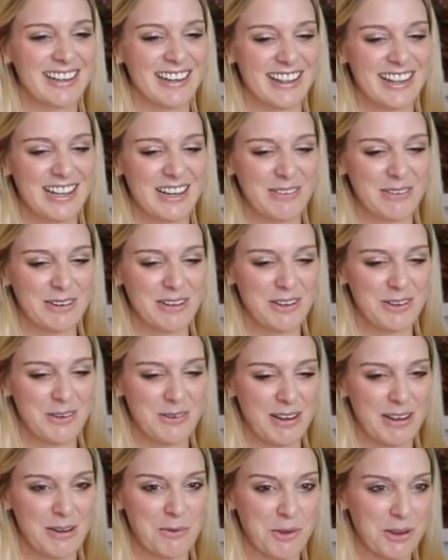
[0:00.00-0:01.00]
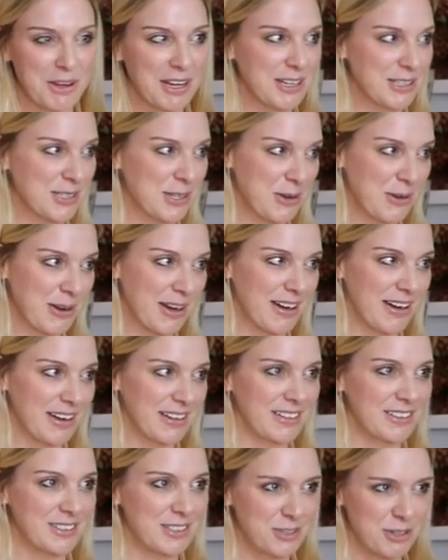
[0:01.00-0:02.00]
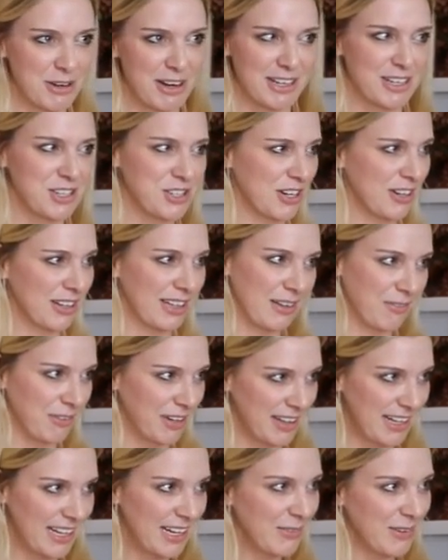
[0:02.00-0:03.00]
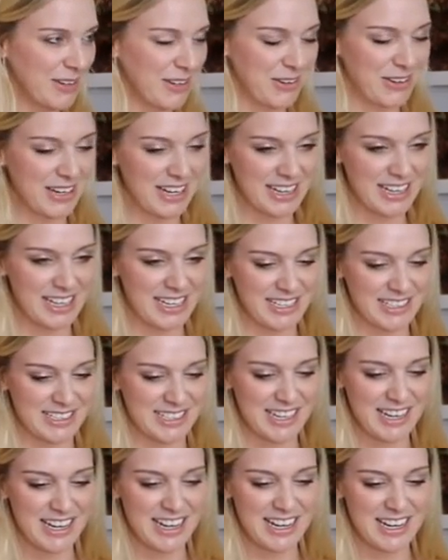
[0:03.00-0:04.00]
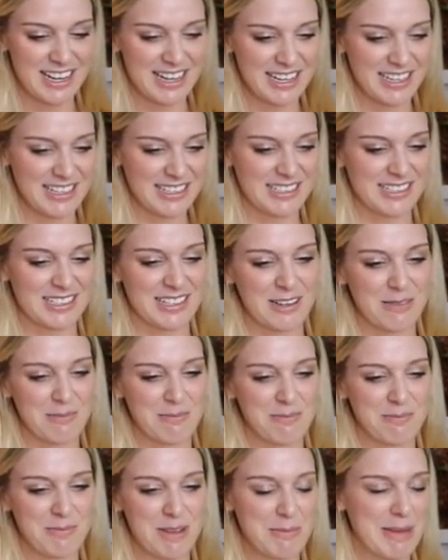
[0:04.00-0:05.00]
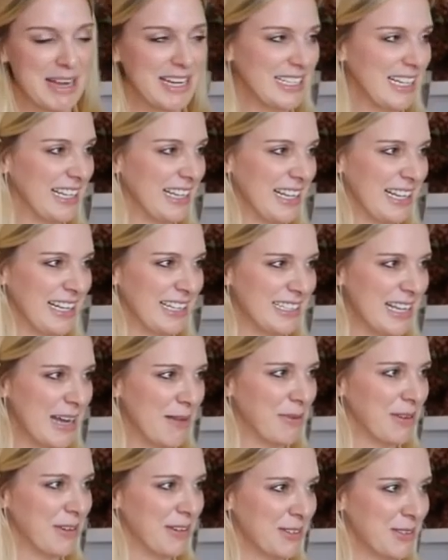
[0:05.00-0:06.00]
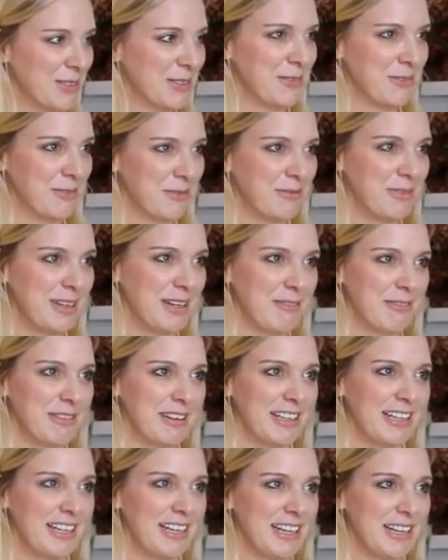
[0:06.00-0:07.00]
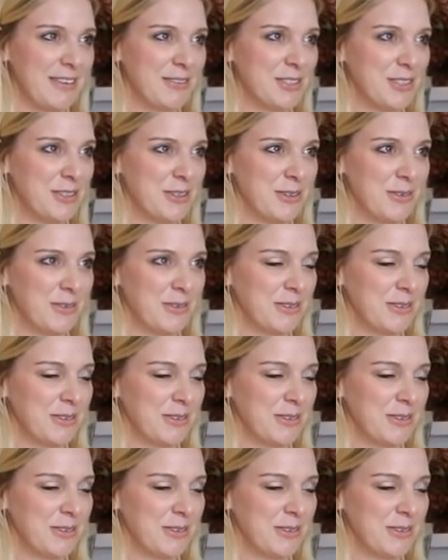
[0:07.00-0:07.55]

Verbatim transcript: I think when you are working so hard and trying to juggle everything, mm, when you yeah. get these these um, amazing things happen, it's mm. sort of, it really gives you